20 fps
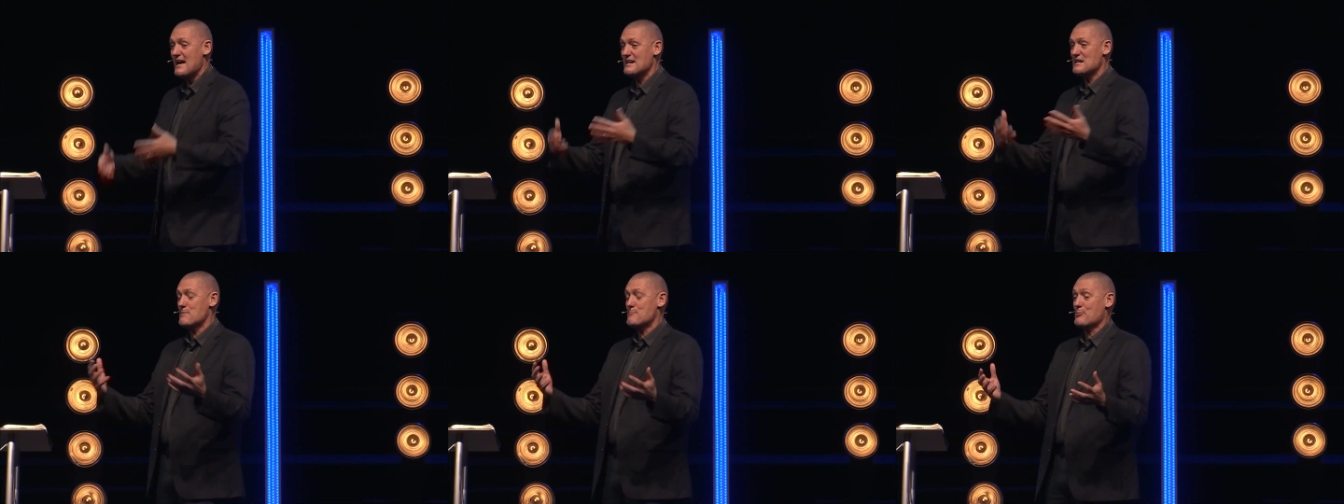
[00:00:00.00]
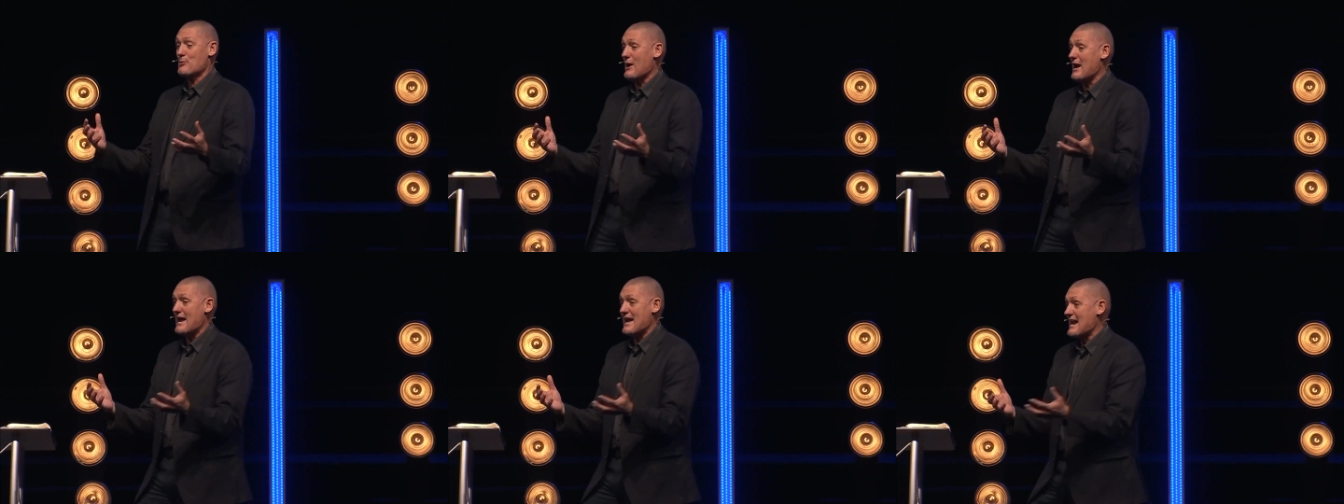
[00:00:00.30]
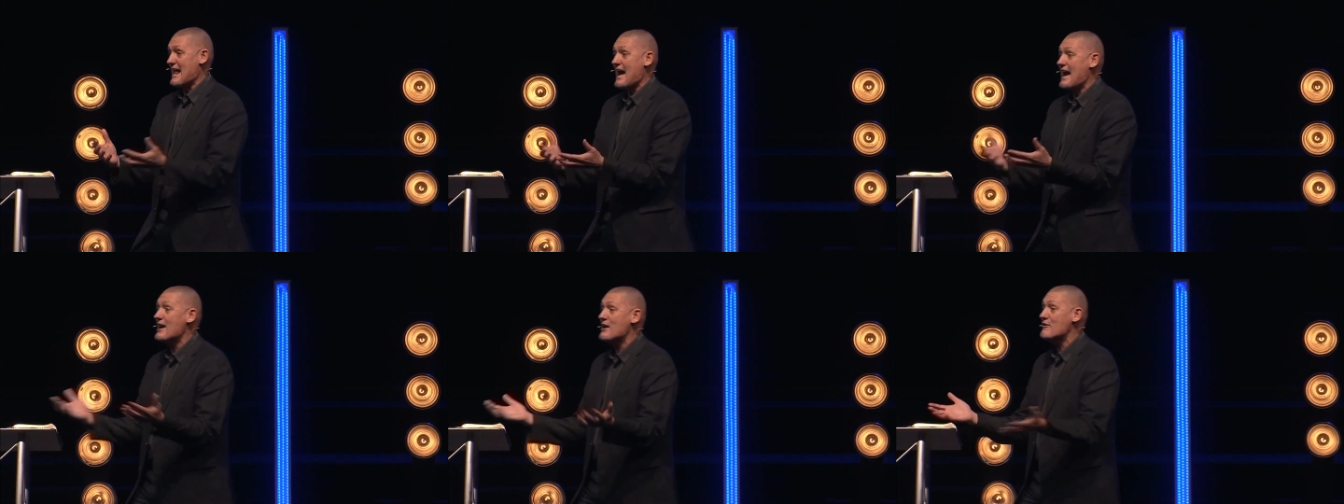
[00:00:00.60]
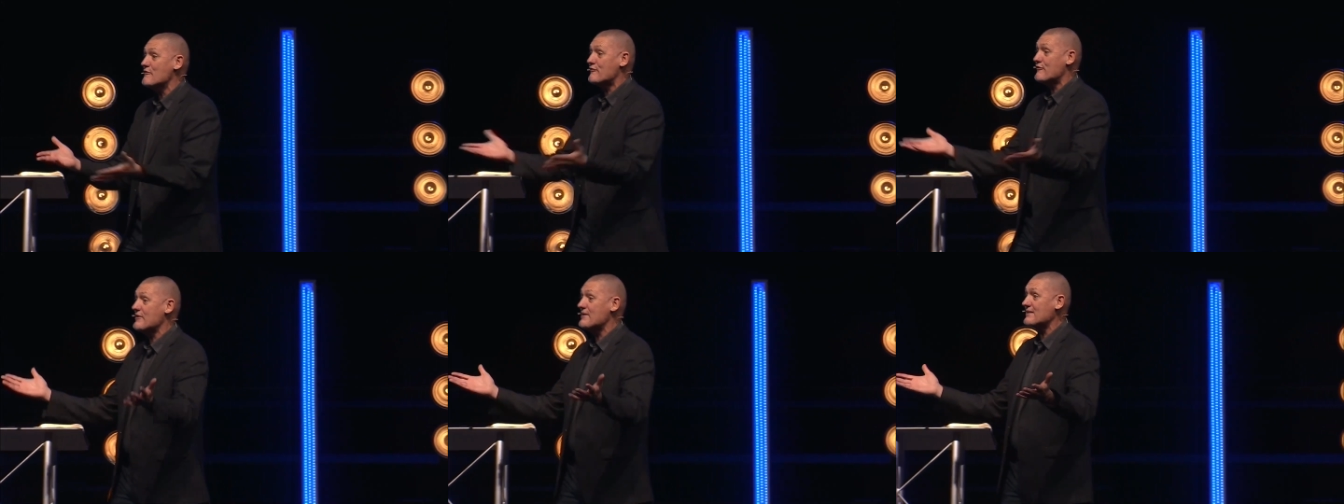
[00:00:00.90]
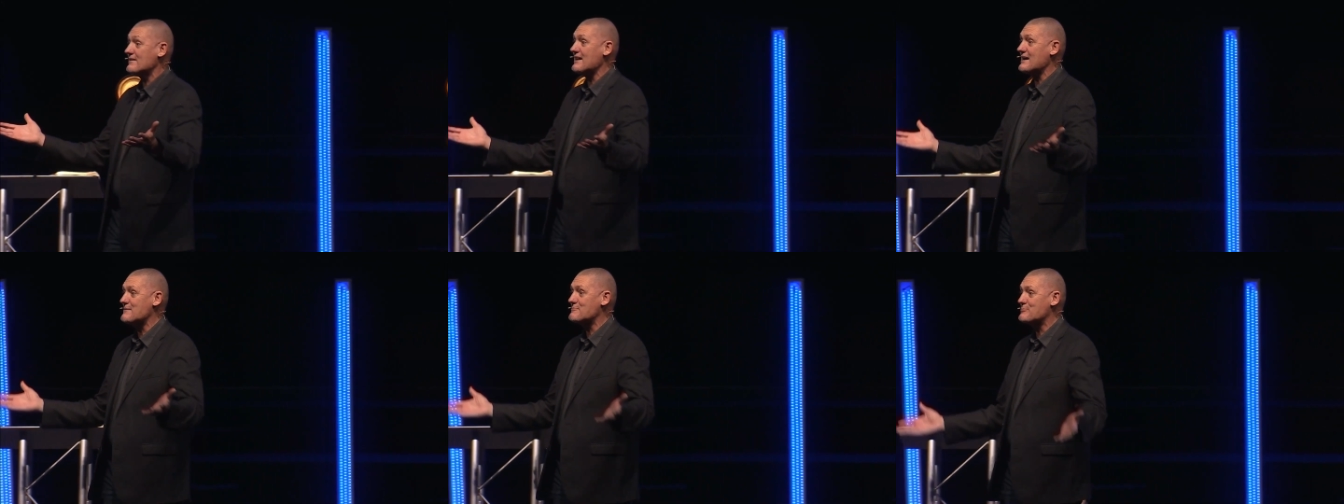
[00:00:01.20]
and to pray, and I don't
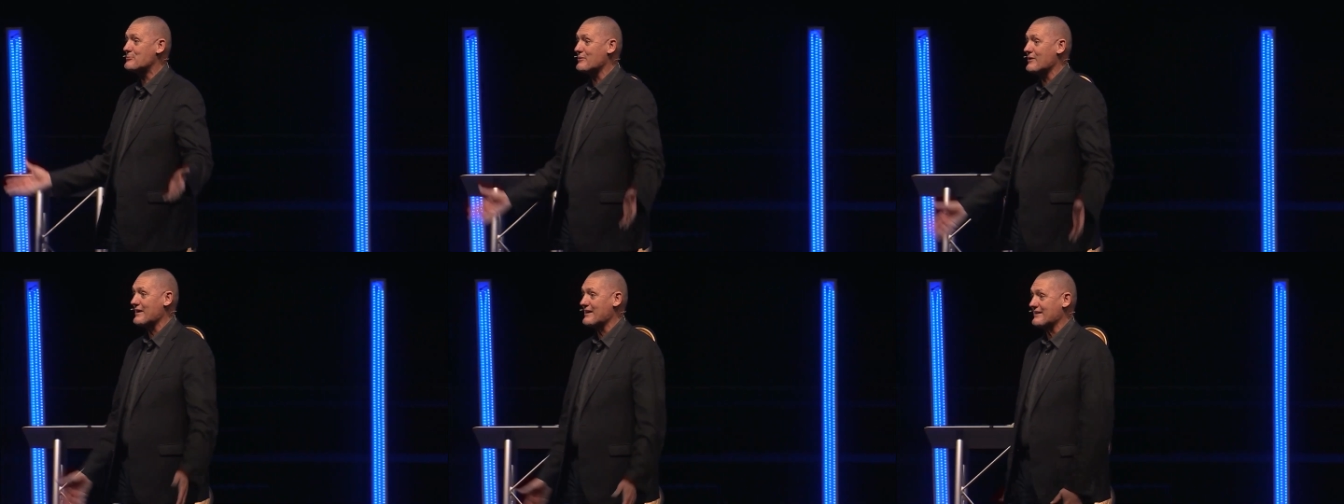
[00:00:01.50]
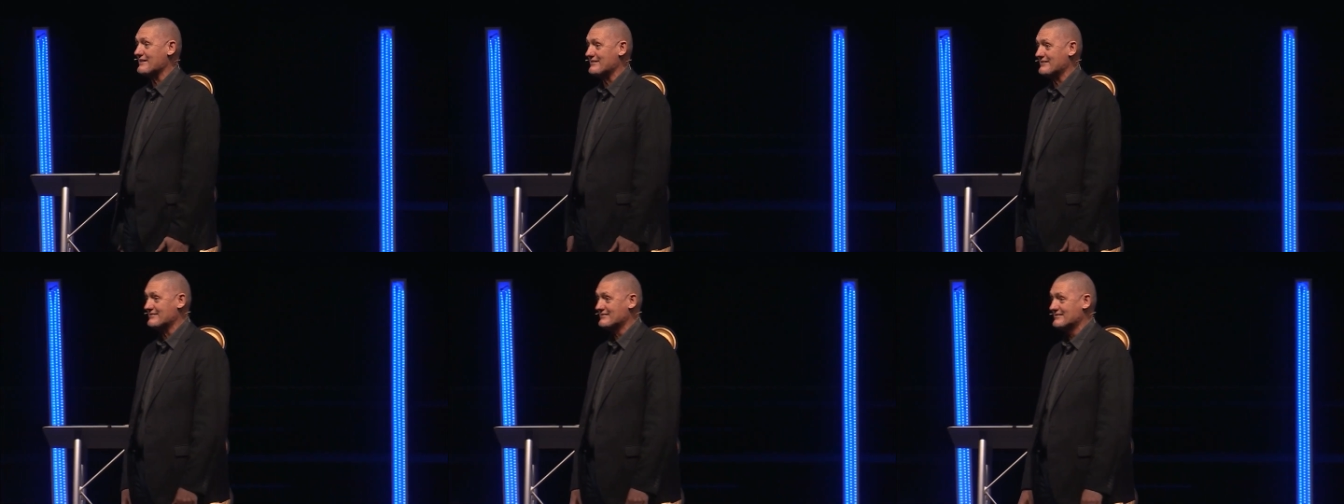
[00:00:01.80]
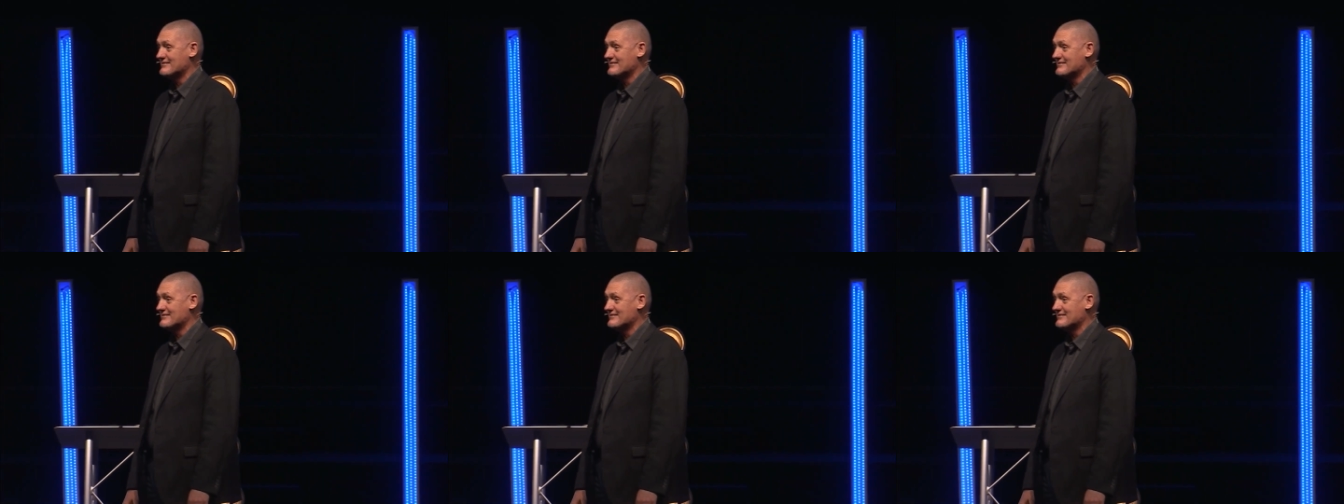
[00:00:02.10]
feel like praying.